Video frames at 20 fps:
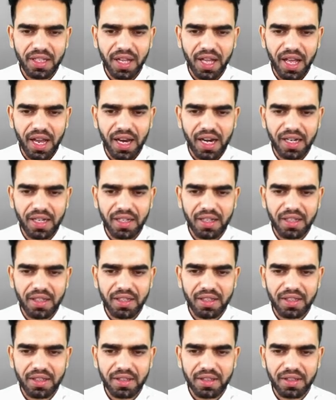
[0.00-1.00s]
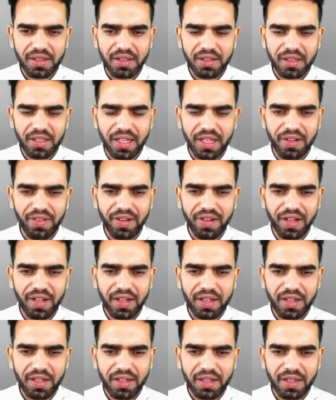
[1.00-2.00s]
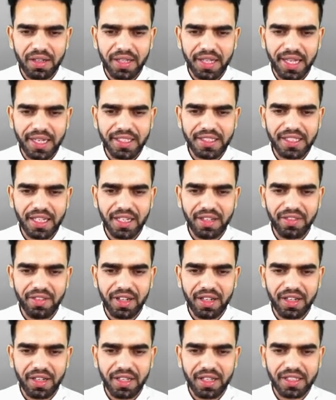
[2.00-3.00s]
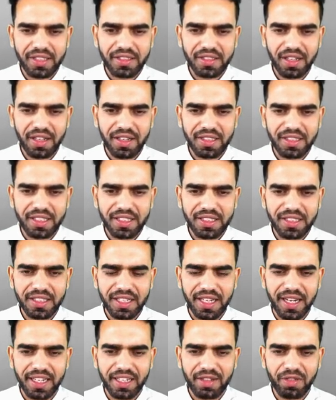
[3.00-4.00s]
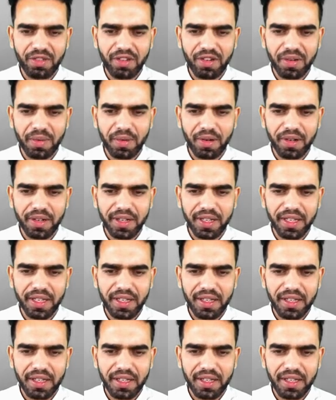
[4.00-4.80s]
and liver. Here is the liver. It is the largest gland of our body.